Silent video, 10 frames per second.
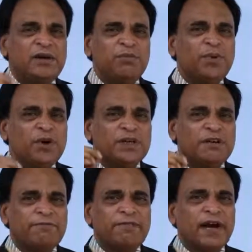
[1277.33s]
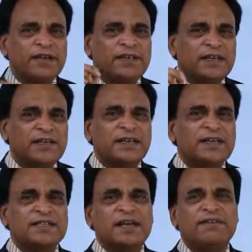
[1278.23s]
important factor
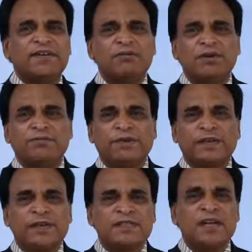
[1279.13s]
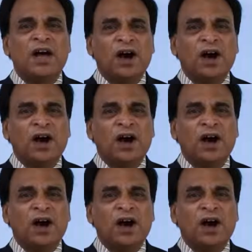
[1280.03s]
that is available for us